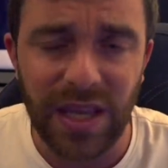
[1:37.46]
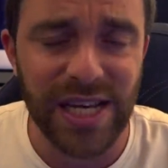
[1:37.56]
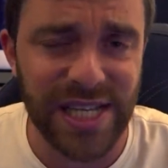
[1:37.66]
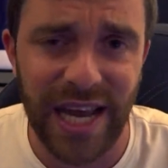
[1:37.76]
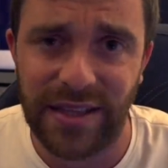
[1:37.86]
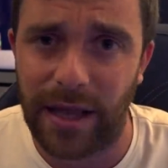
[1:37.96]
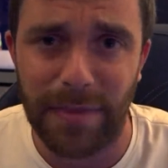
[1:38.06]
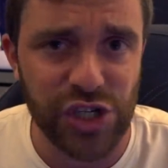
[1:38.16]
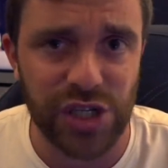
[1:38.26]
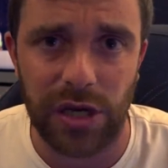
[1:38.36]
He said that
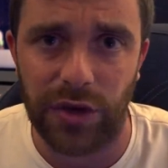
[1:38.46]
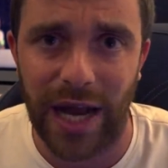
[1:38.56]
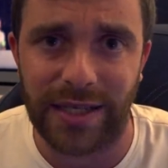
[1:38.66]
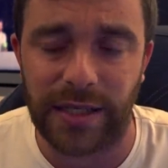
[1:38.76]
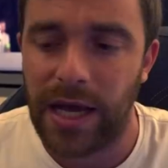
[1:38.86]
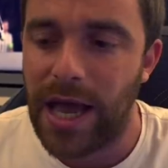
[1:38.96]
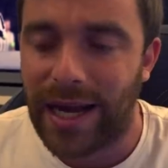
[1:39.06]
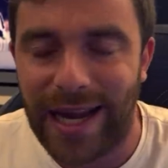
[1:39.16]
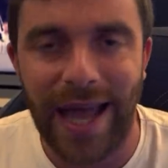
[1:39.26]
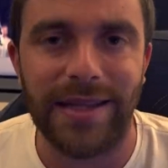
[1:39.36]
Manchester United
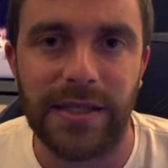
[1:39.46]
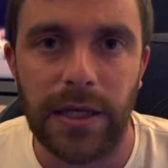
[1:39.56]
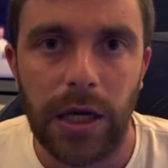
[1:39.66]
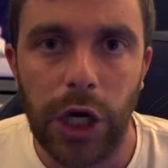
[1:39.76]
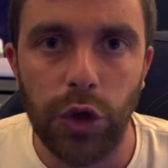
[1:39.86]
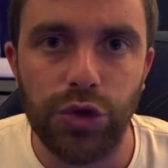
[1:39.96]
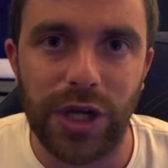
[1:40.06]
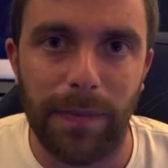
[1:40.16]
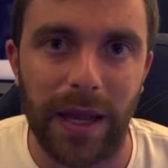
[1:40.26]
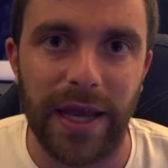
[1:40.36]
can't
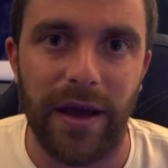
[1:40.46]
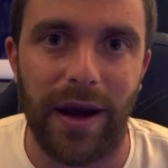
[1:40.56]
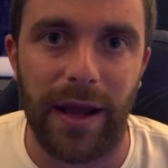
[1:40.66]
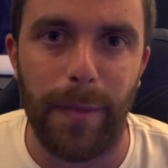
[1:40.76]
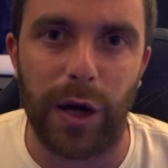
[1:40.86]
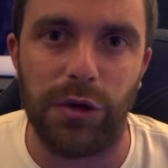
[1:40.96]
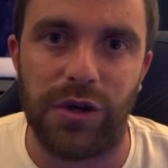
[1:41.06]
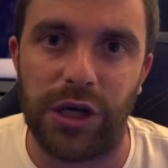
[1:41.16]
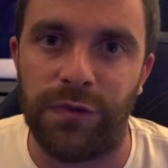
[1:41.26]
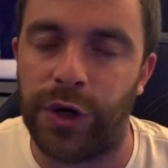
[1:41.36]
lose a player like
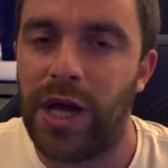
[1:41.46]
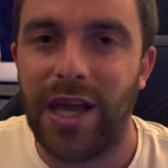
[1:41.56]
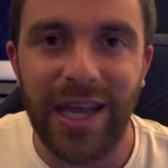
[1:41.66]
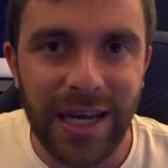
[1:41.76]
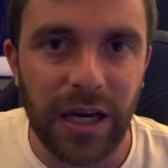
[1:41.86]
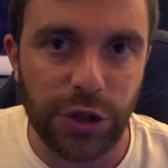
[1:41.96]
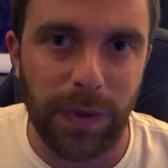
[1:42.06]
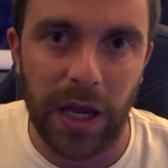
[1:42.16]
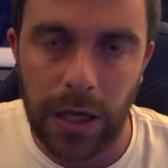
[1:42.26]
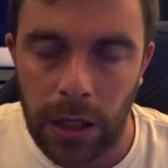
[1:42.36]
Marcus Rashford. English
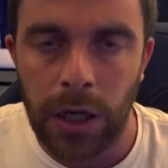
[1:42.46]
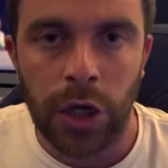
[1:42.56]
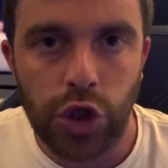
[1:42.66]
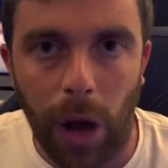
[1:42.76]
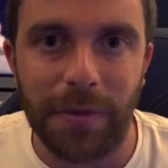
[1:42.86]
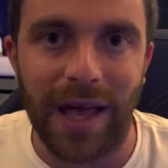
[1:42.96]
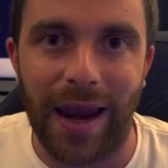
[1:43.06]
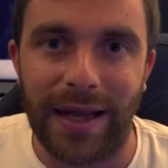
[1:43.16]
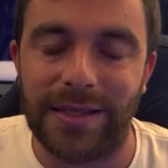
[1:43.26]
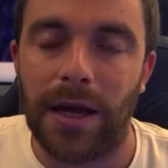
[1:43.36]
player, top
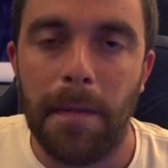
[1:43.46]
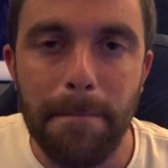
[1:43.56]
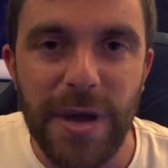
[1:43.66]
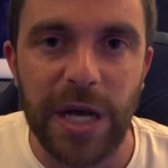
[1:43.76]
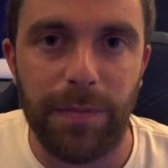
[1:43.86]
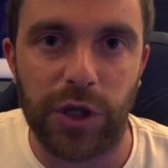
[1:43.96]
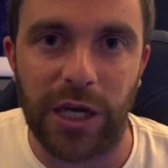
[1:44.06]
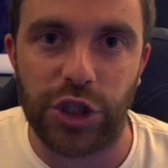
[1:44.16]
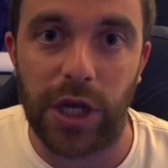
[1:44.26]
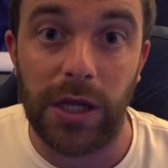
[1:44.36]
talent, big
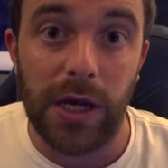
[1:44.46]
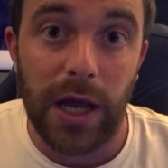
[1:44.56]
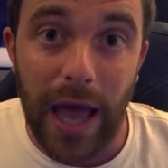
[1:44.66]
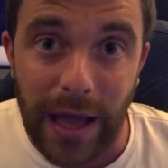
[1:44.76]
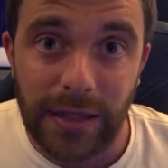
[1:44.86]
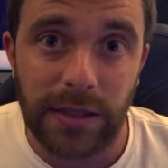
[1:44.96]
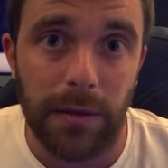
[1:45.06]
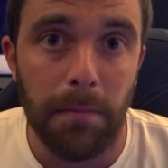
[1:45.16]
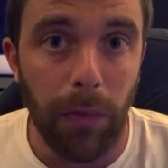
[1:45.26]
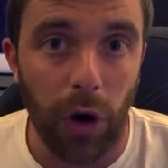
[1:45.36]
potential, and
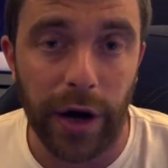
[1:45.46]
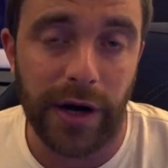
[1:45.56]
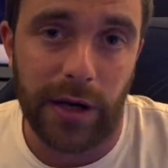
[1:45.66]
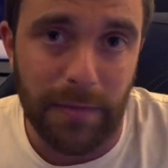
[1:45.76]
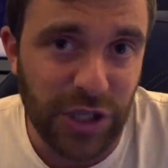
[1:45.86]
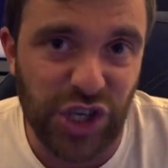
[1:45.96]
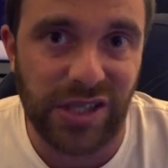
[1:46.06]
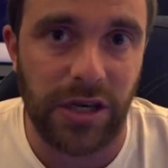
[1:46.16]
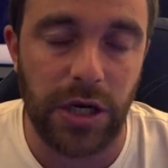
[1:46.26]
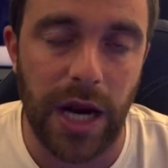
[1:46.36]
born
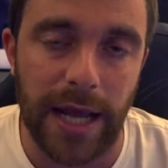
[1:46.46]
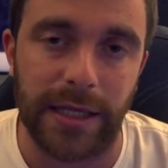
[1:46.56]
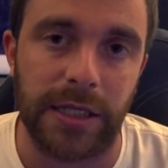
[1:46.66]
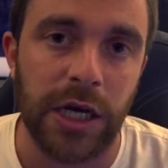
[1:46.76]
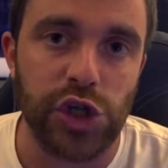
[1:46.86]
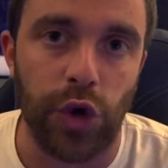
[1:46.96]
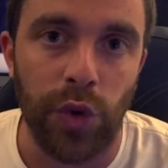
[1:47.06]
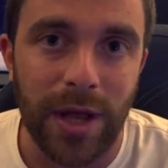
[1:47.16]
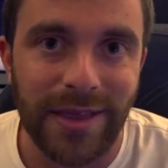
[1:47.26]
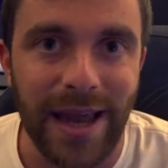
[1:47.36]
Manchester United.
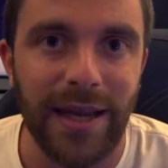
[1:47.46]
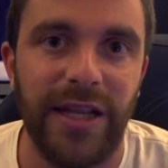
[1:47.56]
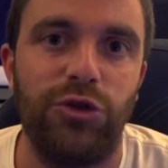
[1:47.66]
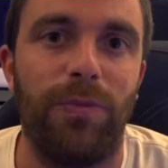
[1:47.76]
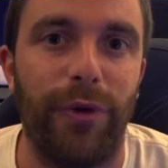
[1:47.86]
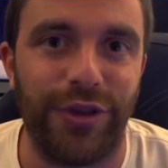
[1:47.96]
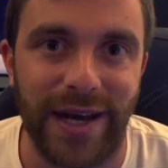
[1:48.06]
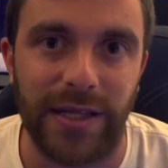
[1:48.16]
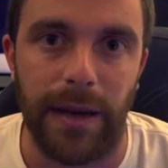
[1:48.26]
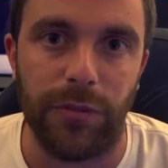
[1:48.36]
So they need to
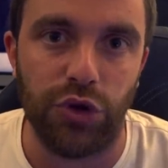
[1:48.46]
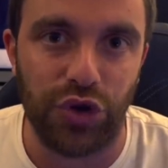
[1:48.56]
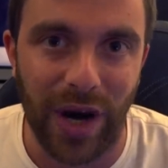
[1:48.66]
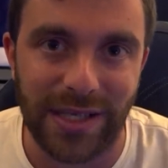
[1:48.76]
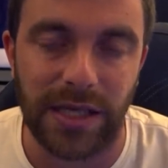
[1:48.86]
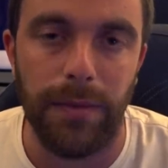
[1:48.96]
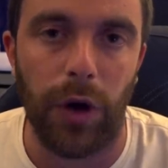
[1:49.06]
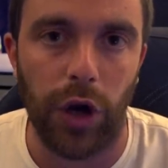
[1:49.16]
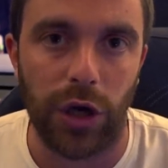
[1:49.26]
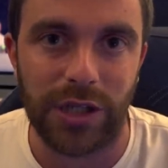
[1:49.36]
protect him, to trust him
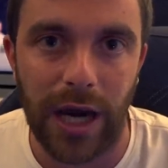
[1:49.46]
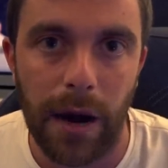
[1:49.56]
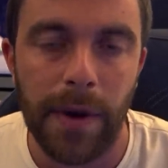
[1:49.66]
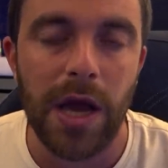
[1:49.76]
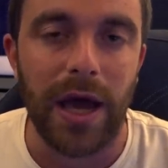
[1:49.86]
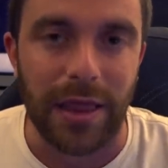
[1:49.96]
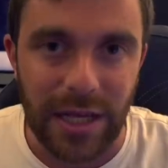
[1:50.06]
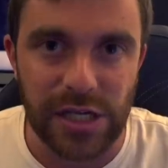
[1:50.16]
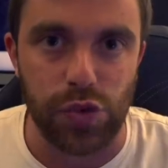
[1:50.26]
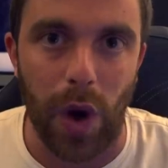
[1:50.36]
on long term, and
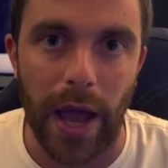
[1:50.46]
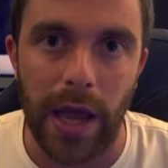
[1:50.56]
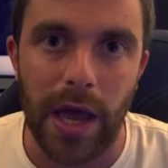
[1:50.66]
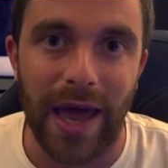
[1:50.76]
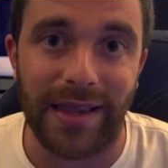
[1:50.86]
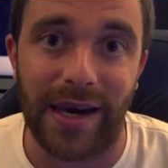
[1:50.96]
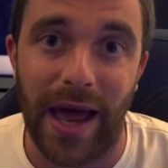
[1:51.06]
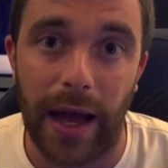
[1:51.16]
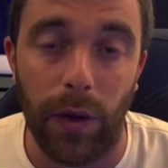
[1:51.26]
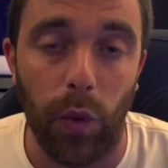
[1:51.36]
this is why Eric ten
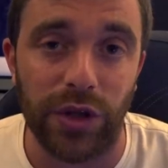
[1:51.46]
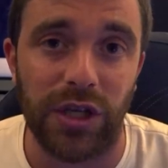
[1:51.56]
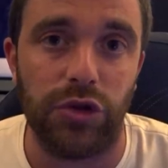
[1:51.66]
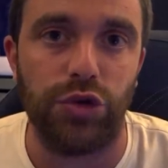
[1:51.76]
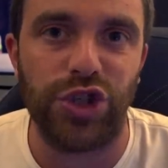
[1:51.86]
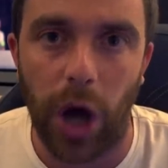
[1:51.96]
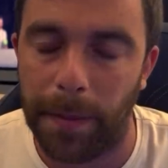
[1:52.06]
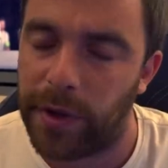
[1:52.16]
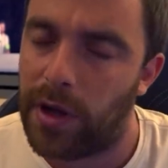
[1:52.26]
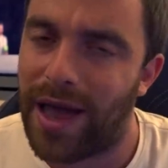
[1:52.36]
Hag wanted to stop